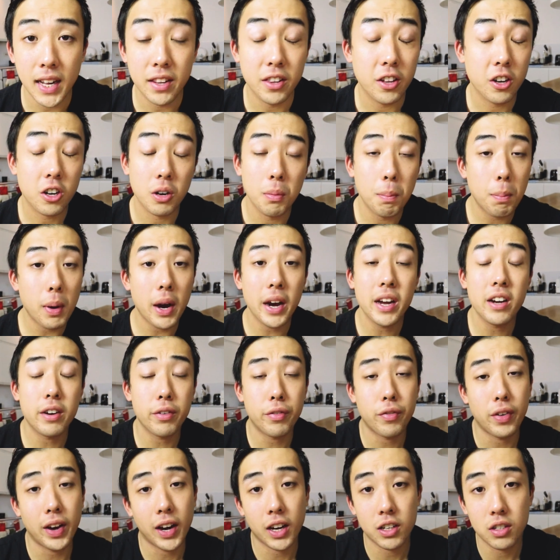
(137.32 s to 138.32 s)
And the combined
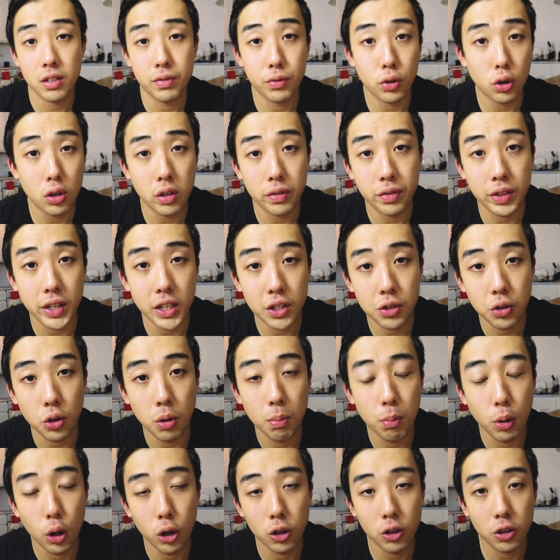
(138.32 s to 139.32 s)
effects of all of these
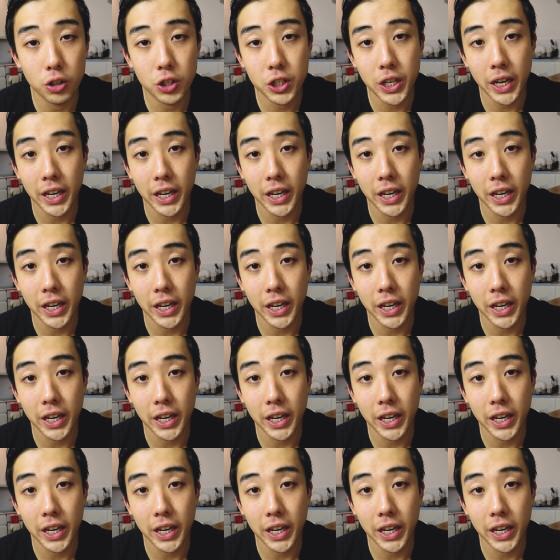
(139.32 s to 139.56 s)
hormonal